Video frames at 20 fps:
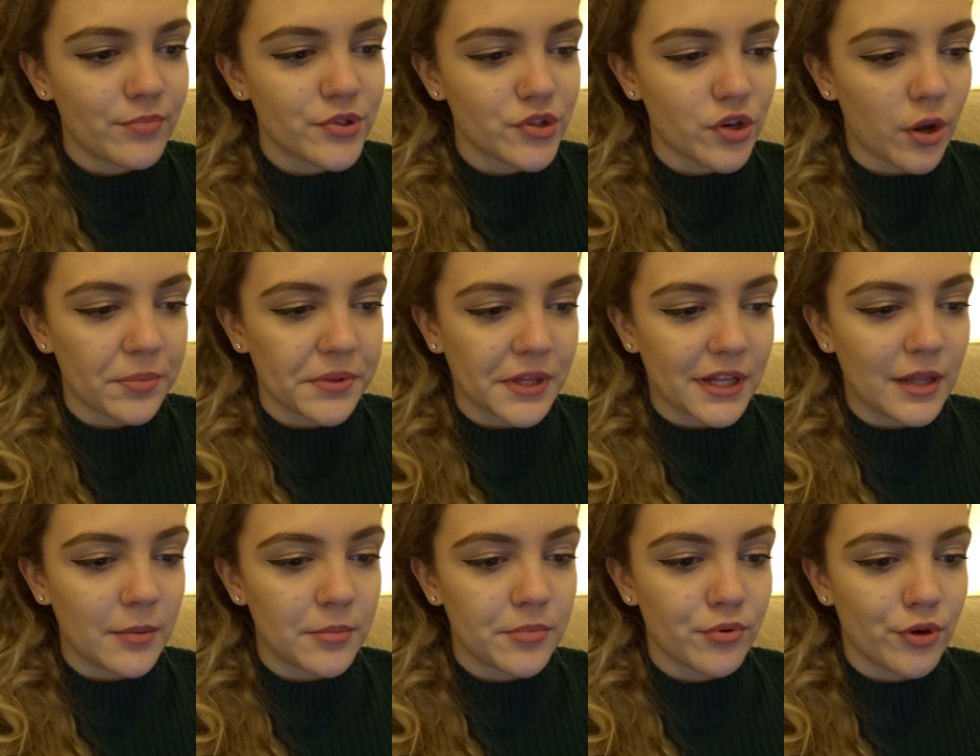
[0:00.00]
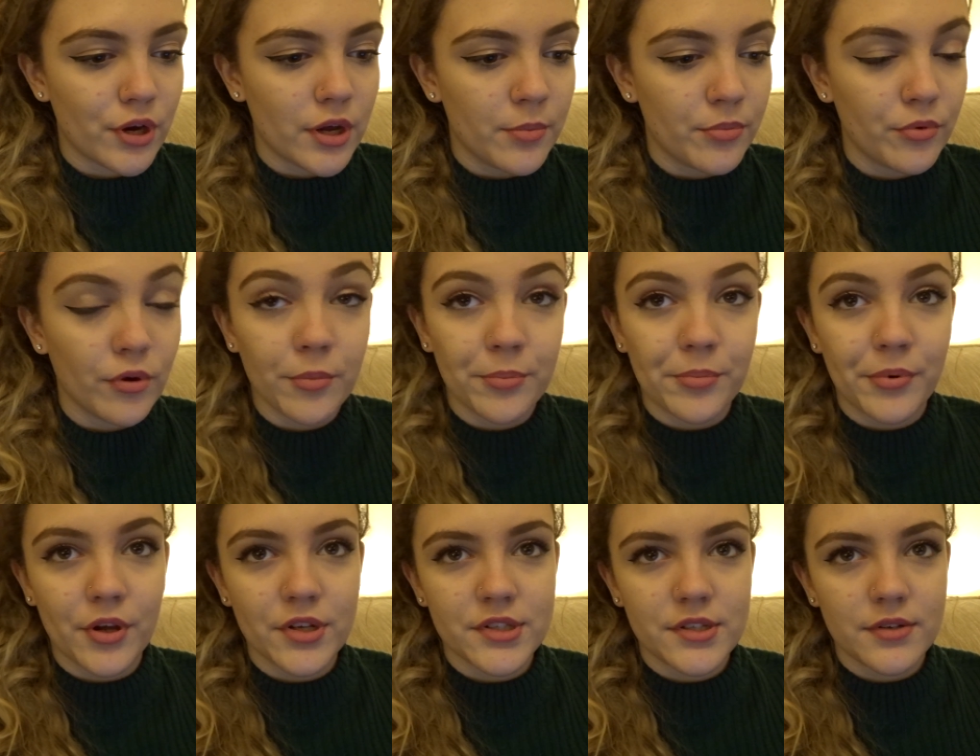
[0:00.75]
stopped the clip pretty abrupt
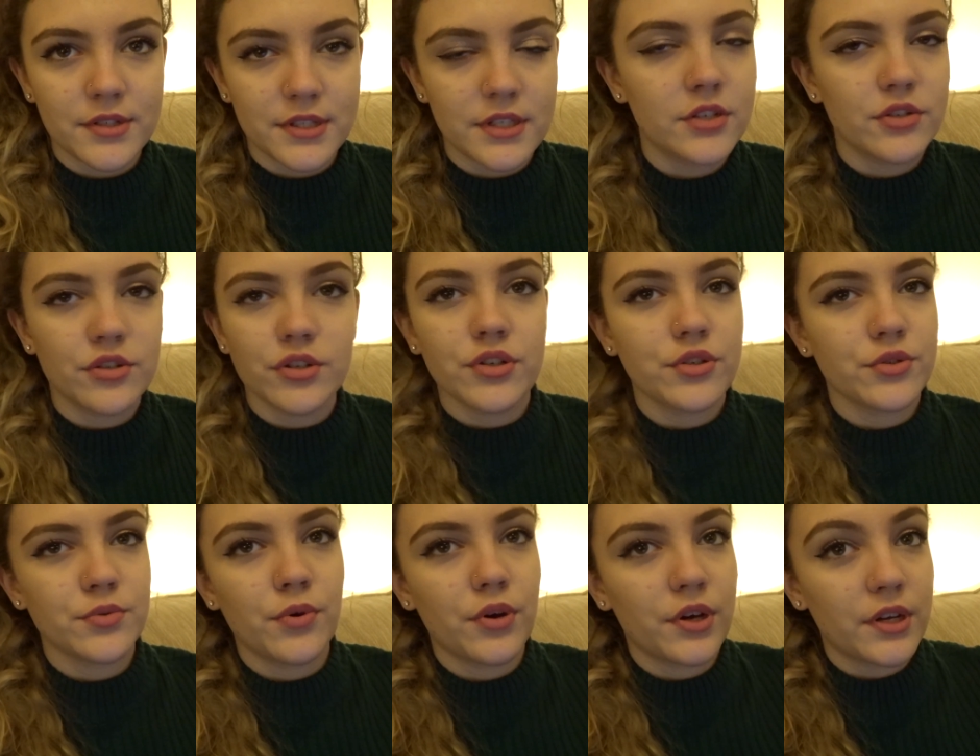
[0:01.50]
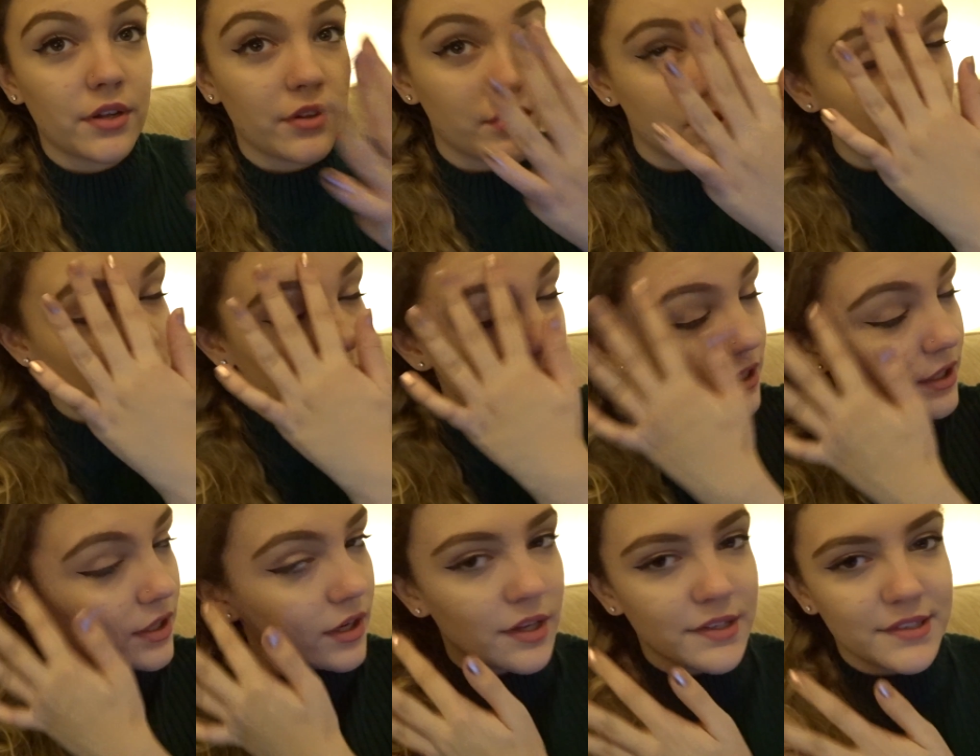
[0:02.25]
because I was literally just walking down the street
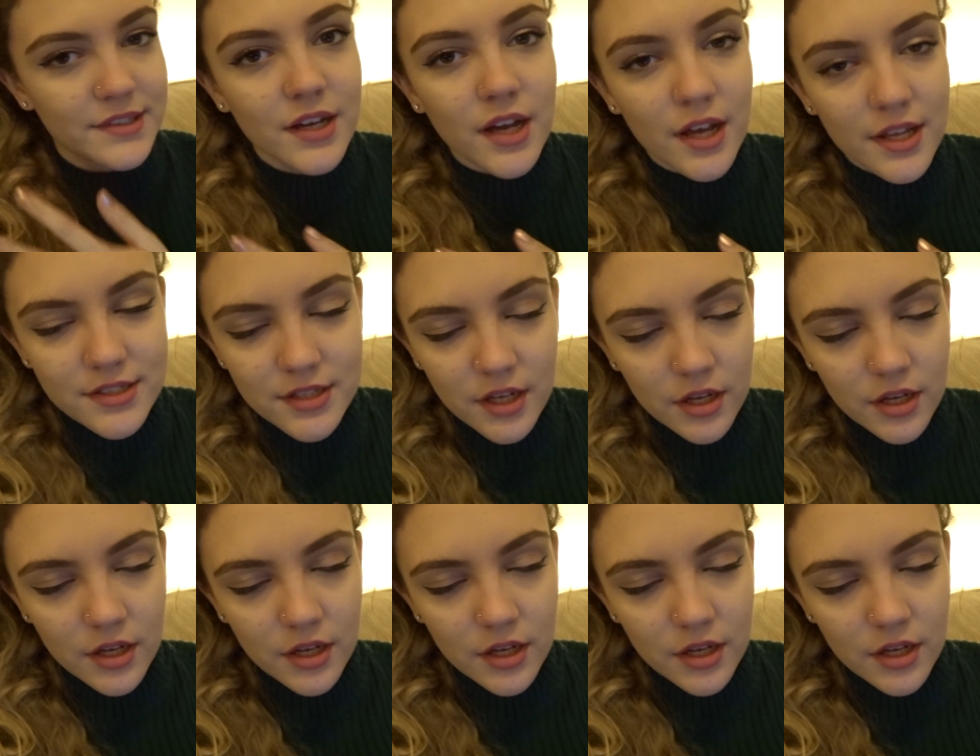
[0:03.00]
and then loads of cars